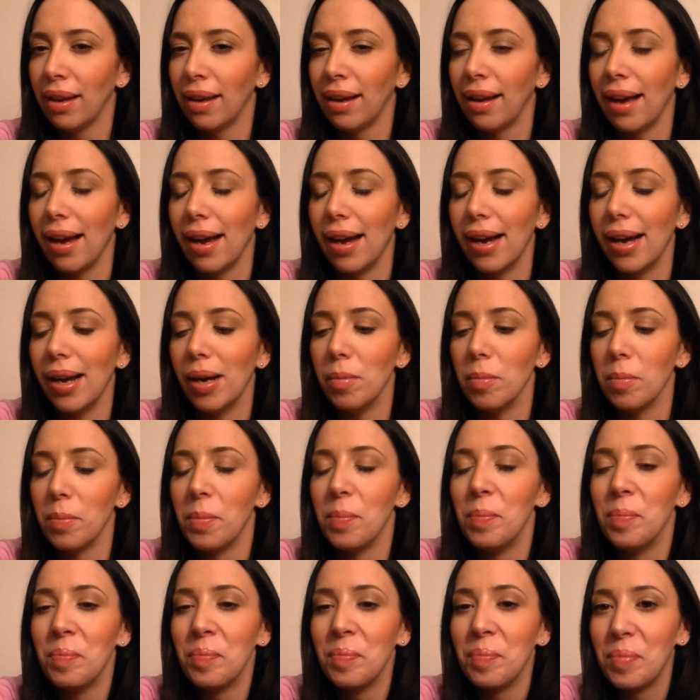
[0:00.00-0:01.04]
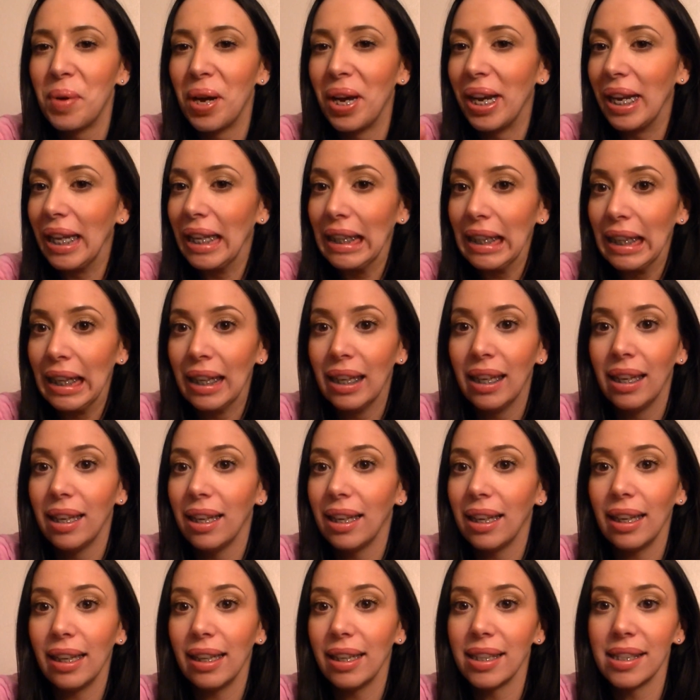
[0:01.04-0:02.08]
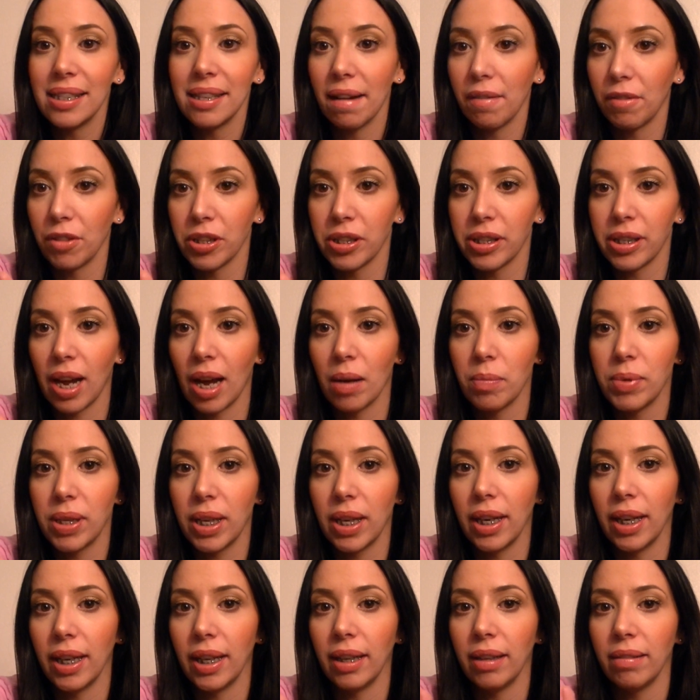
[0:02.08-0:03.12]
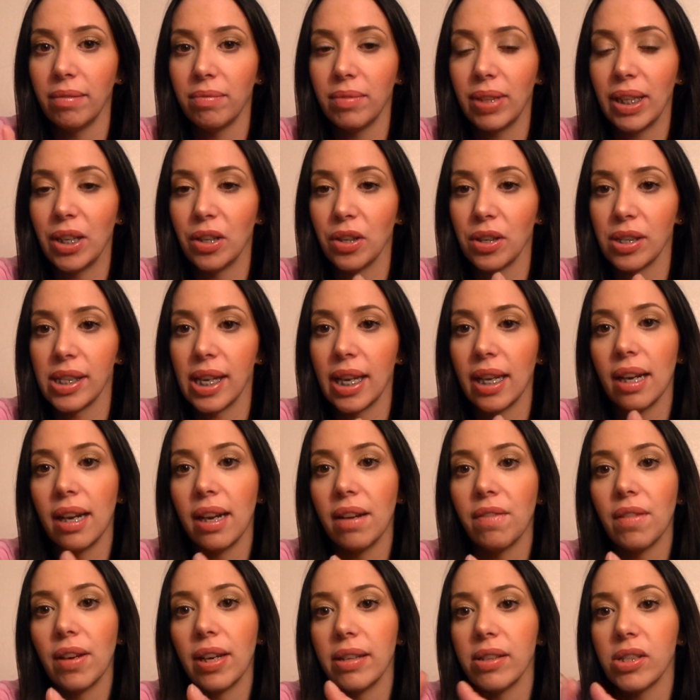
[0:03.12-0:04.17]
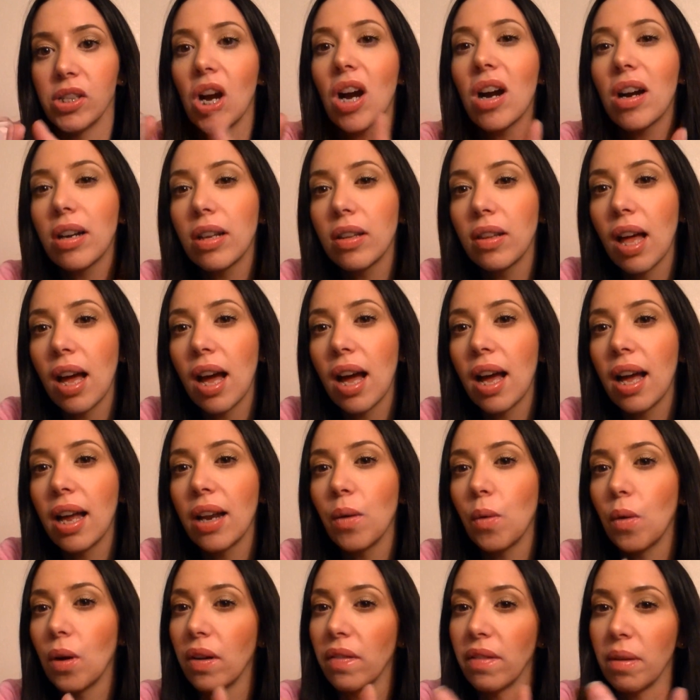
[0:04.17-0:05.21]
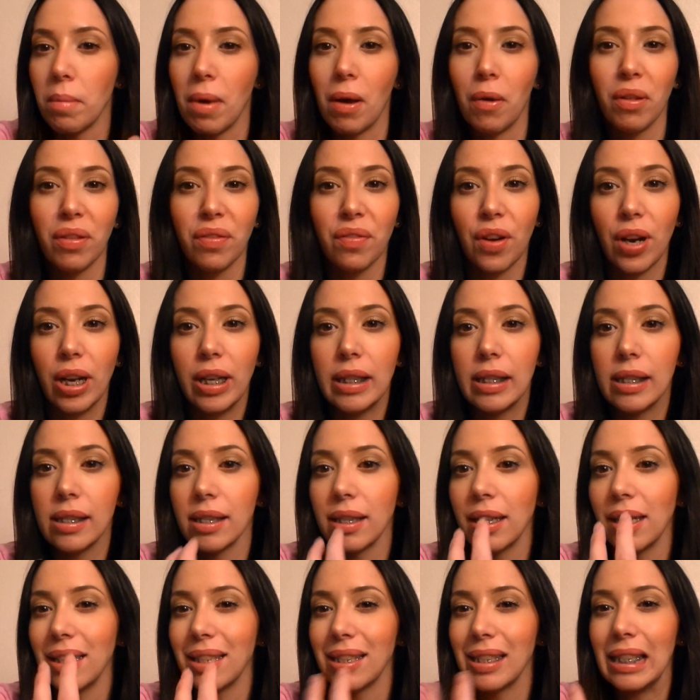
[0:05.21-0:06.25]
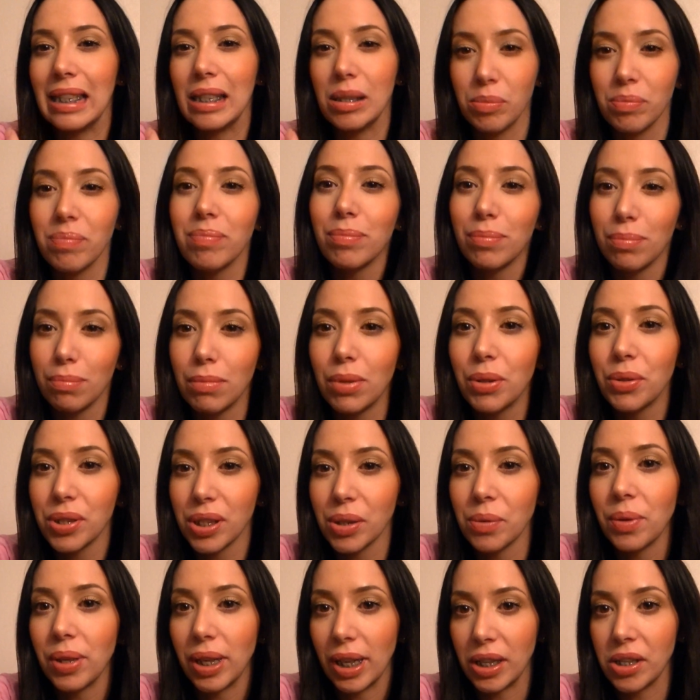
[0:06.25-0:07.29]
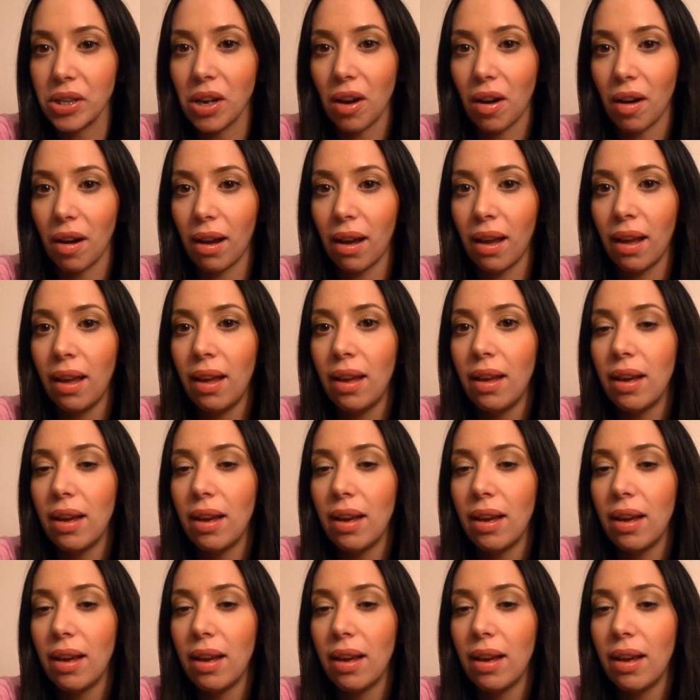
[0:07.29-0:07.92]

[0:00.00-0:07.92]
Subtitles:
But it has never stopped getting irritated if I talk a lot or if I'm out with friends, and it's mostly when I talk.